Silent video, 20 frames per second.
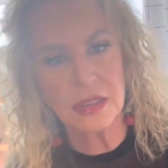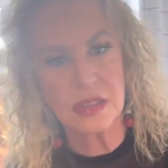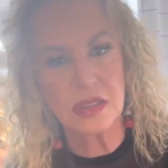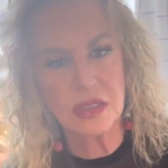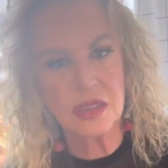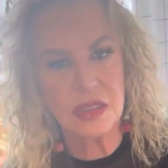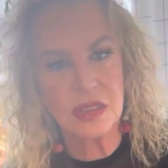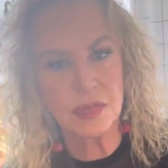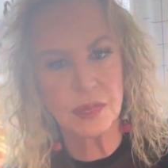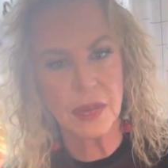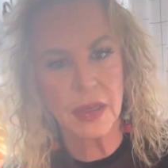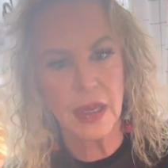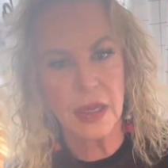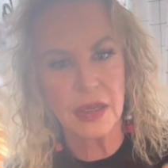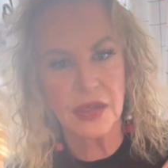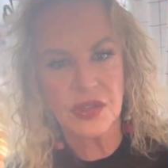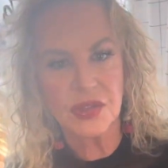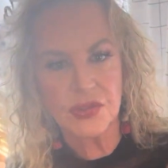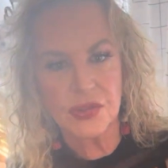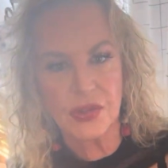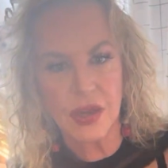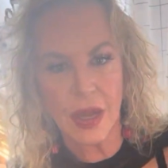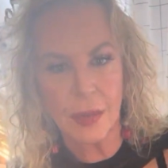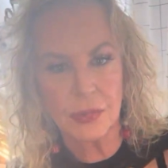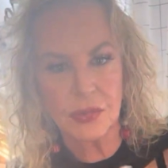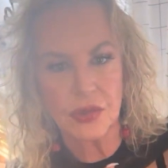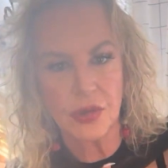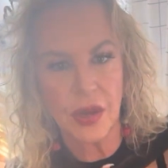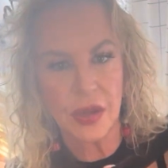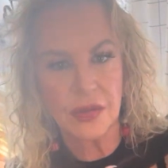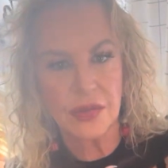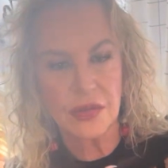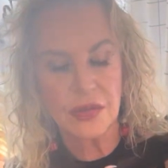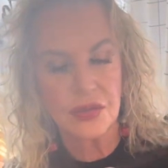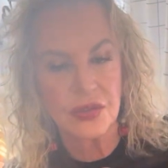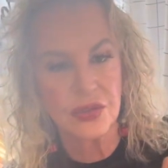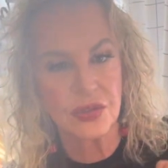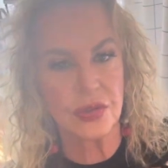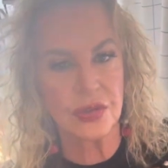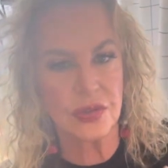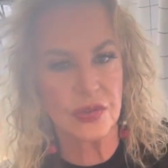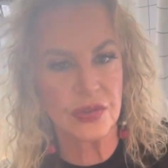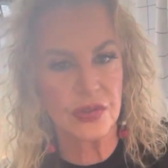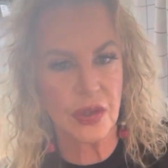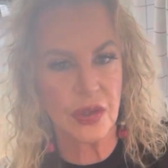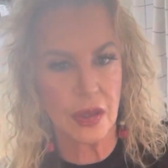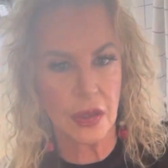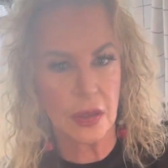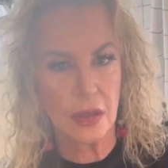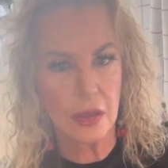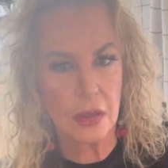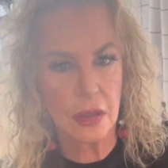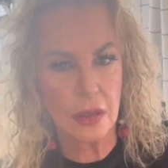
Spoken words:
spaghetti strap dress, as you can see.